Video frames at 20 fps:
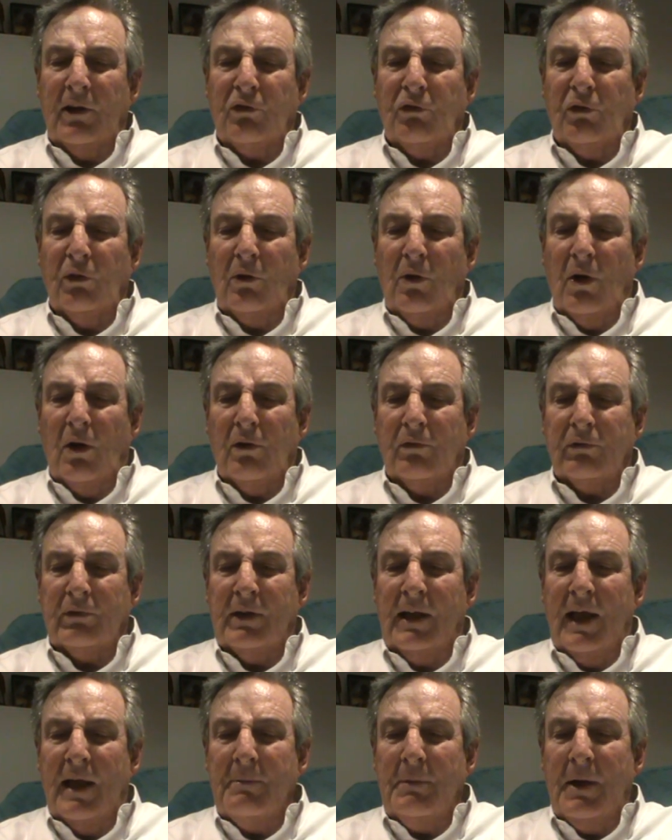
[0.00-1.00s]
2.5
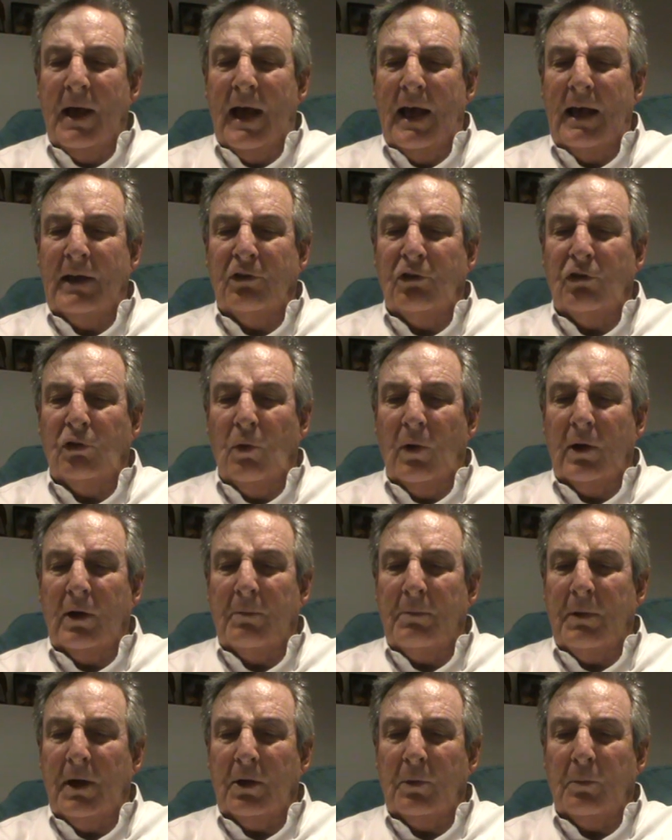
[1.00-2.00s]
claimer, 8 to 1
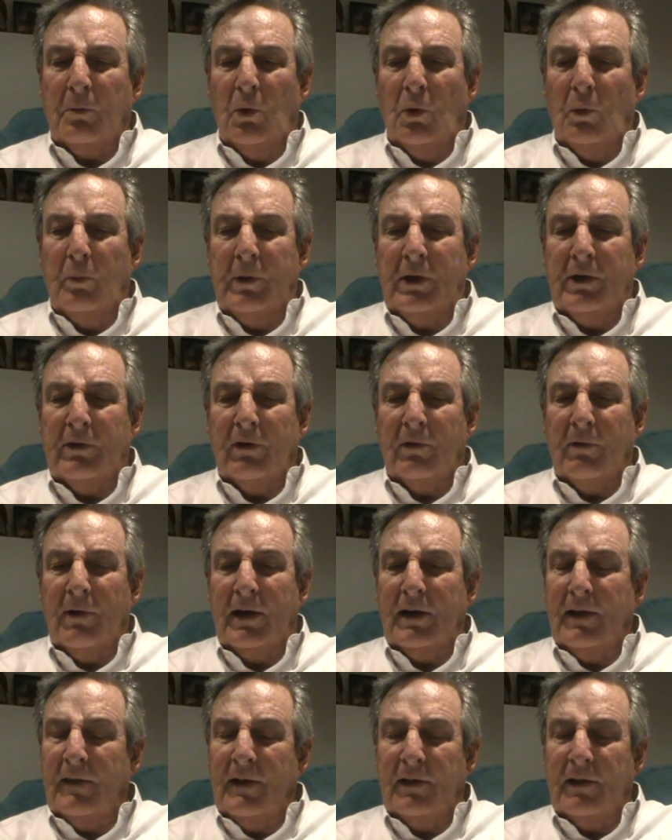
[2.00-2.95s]
about a Paul Peter runner.